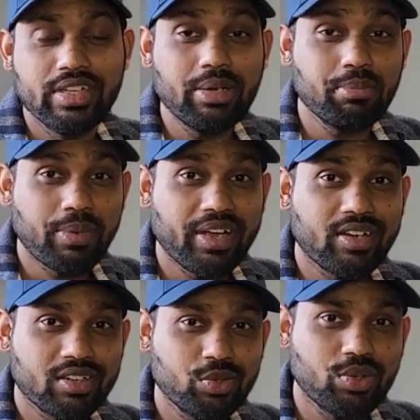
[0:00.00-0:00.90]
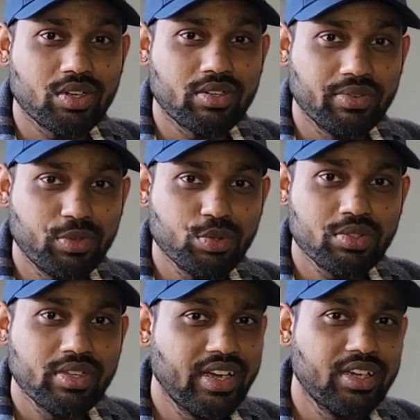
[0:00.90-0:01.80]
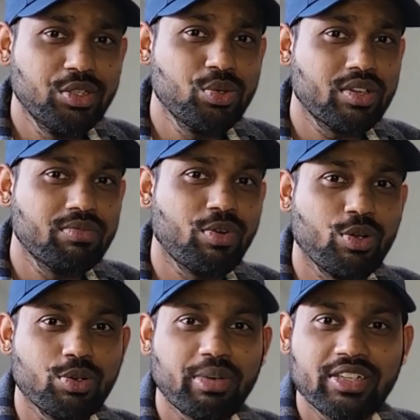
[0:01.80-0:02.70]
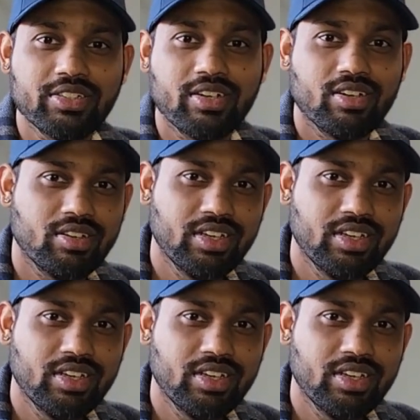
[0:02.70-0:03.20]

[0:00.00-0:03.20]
named by Cut to Cut Reviews, and you can follow my channel